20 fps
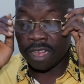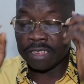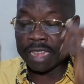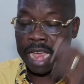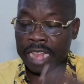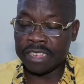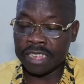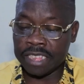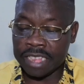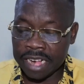
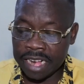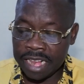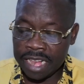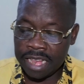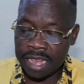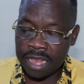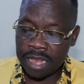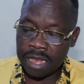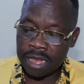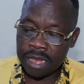
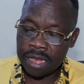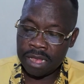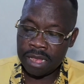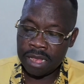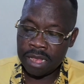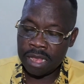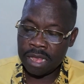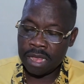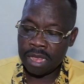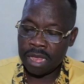33
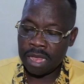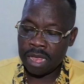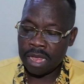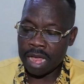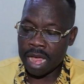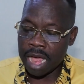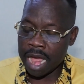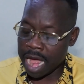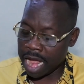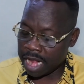
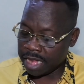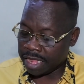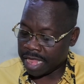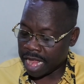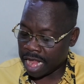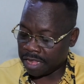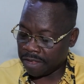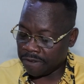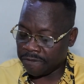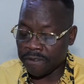and
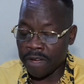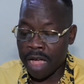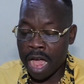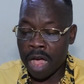34.